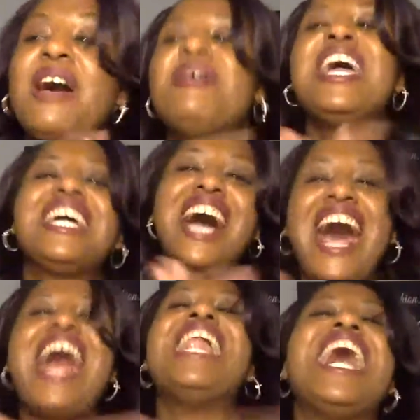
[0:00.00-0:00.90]
Oh my
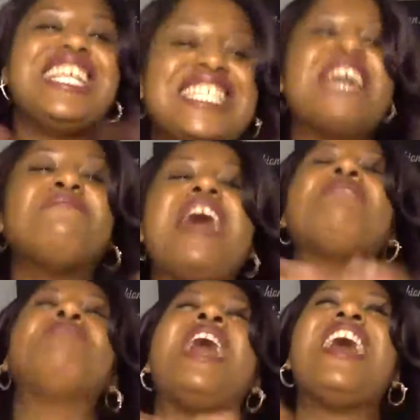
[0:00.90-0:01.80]
God, I did my
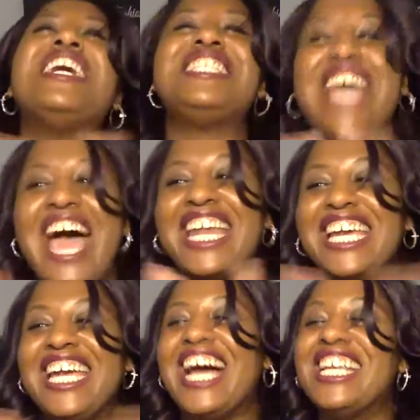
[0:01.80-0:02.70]
part,
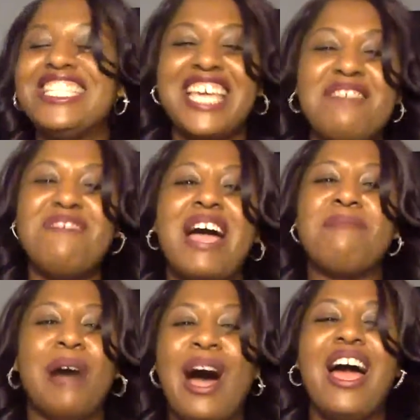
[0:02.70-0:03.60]
Daddy. I did my
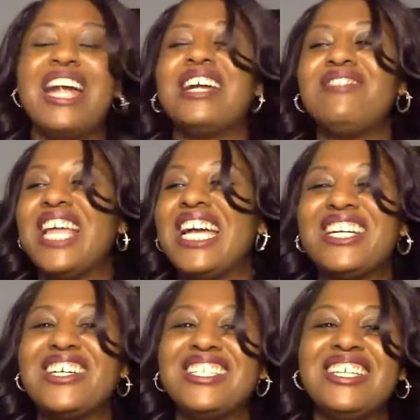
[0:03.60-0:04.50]
part. I'm like,
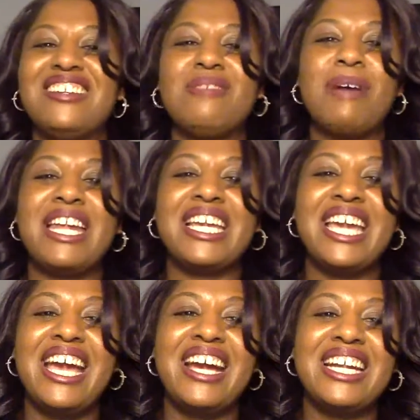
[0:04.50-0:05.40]
girl, don't nobody
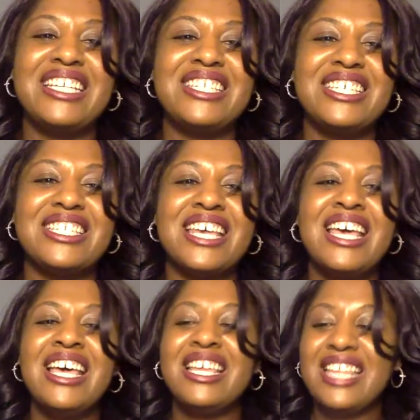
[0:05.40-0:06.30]
care. That's
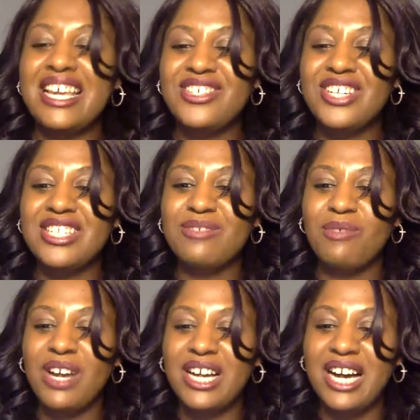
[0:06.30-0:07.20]
just
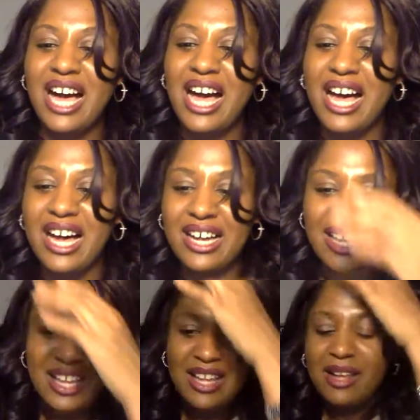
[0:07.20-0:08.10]
one cog.
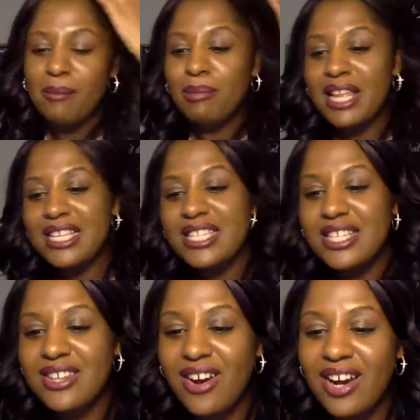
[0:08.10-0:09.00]
Bless
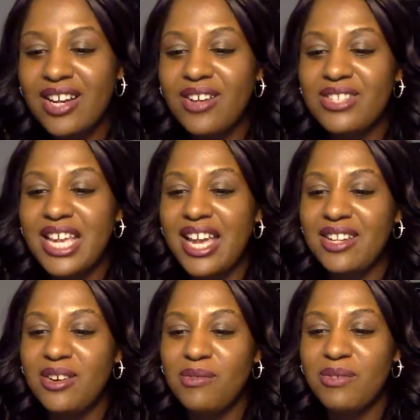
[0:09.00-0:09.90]
his heart, Ghost had
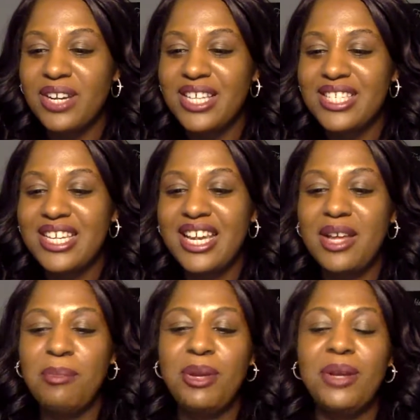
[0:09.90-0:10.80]
no friends to
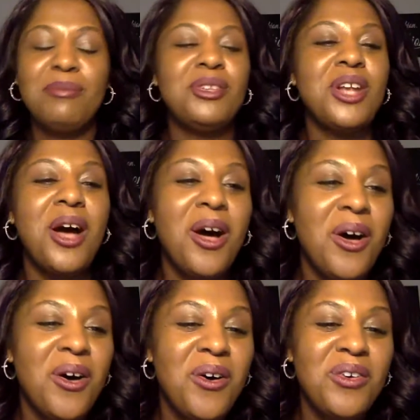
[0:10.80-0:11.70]
help him.
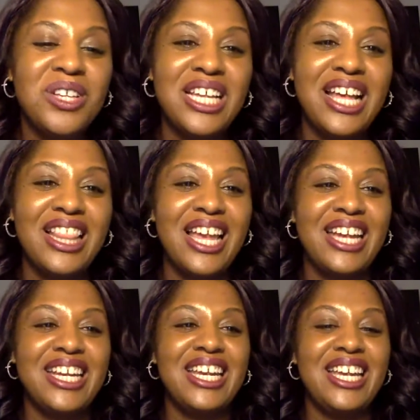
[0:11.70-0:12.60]
No,
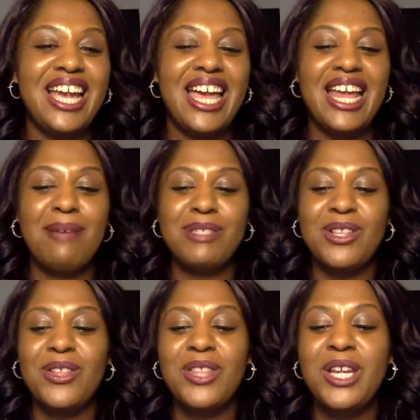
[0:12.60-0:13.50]
Helena, he had
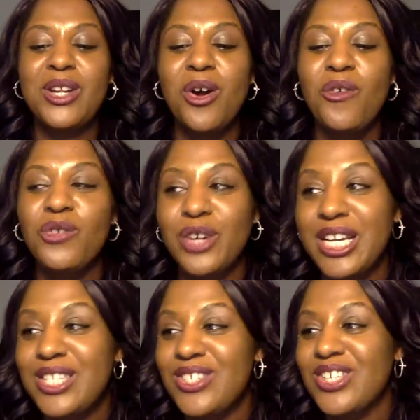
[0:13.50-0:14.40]
absolutely no
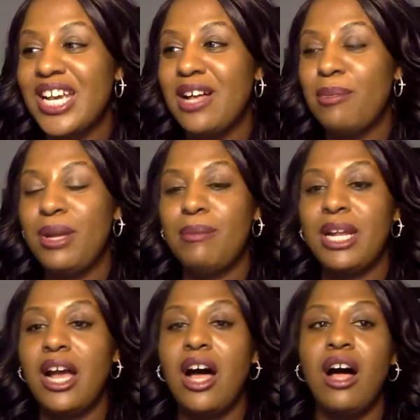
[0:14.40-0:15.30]
friends to help him
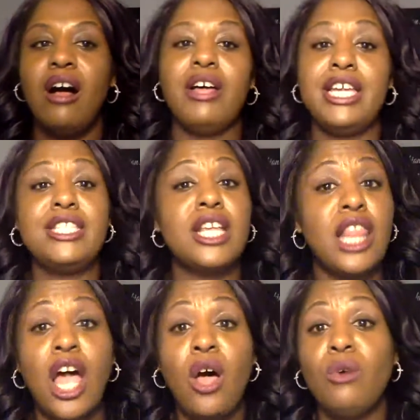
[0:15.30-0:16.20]
at all. He's
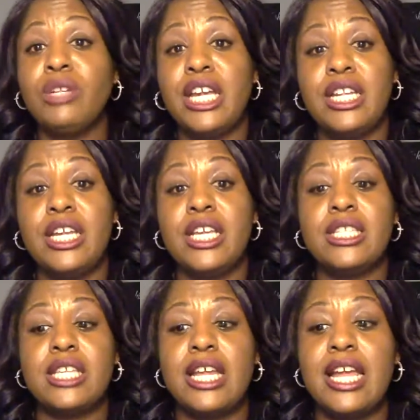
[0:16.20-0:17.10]
alone in
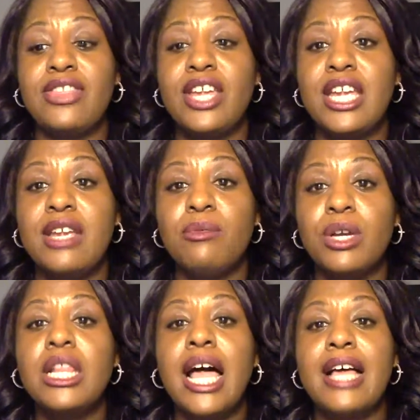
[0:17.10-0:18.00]
this, and I think he
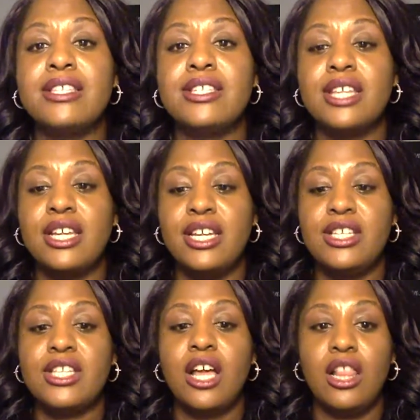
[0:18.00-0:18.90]
realizes that
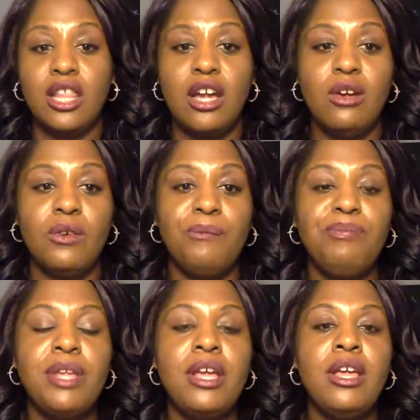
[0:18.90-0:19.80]
he's alone.
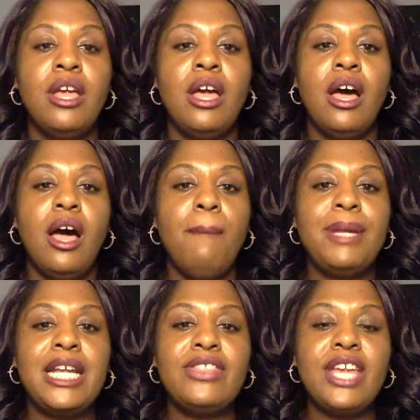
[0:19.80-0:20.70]

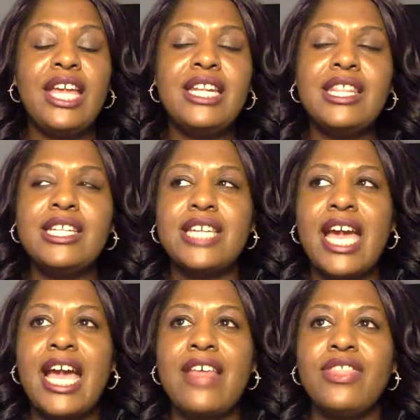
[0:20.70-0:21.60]
But at the end of the
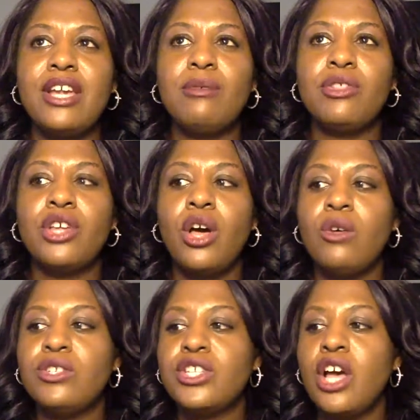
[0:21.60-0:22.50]
day, I think with
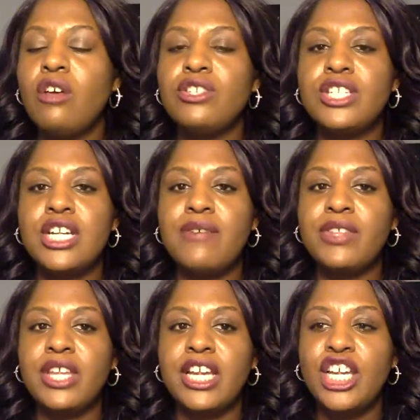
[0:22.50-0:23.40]
Ghost did
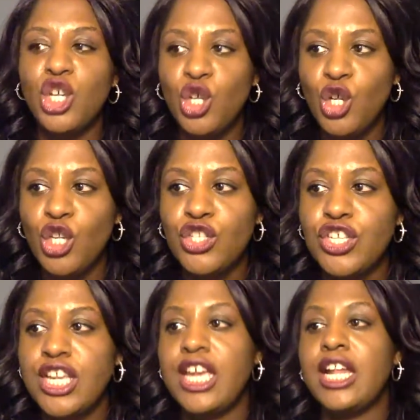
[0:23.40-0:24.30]
everything he could
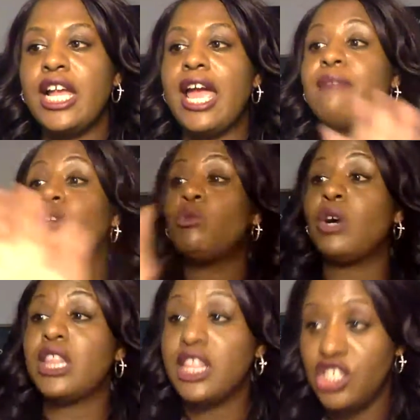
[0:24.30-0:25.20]
to get
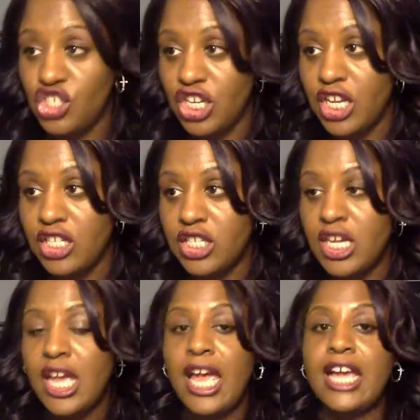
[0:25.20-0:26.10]
everyone legit.
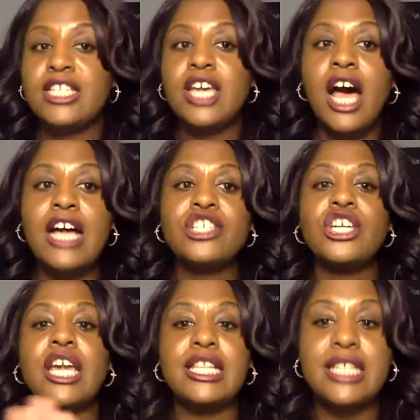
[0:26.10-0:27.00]
And
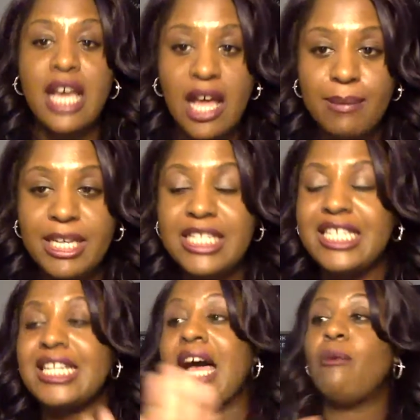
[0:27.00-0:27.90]
Tasha and Tommy
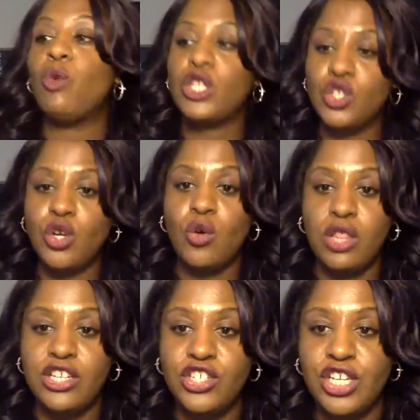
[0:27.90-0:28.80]
did not want to go
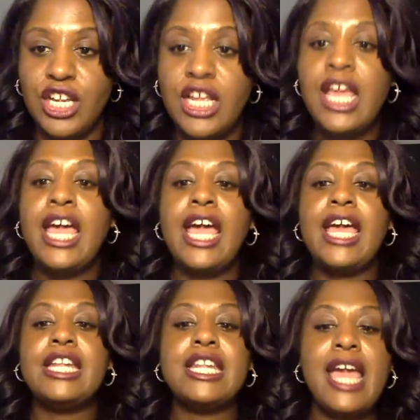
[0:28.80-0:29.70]
legit.
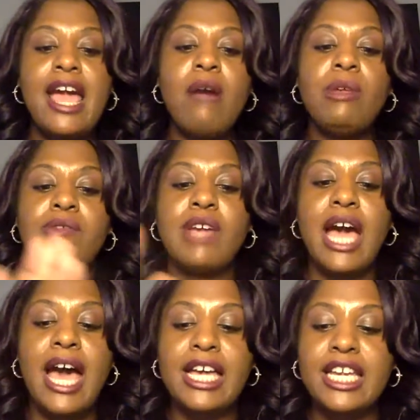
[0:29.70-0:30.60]
And now we've
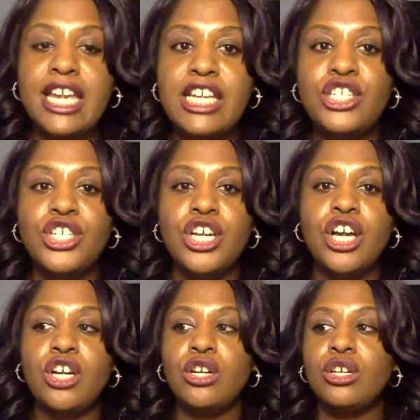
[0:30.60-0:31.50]
got Keisha,
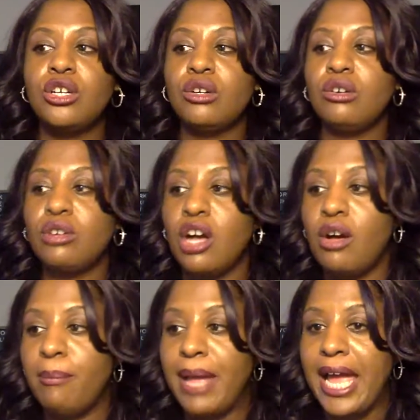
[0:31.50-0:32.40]
a good girl
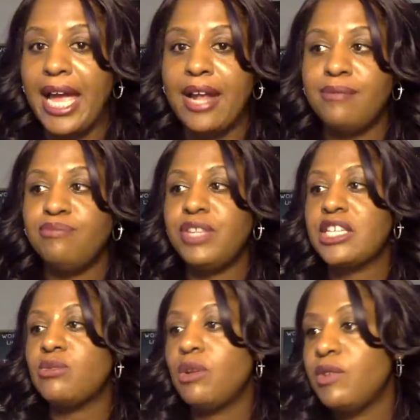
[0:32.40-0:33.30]
gone bad.
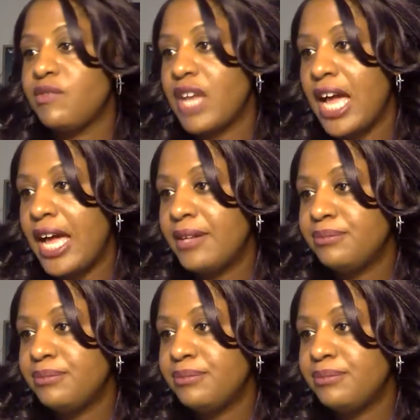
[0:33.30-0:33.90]
That's what we've got.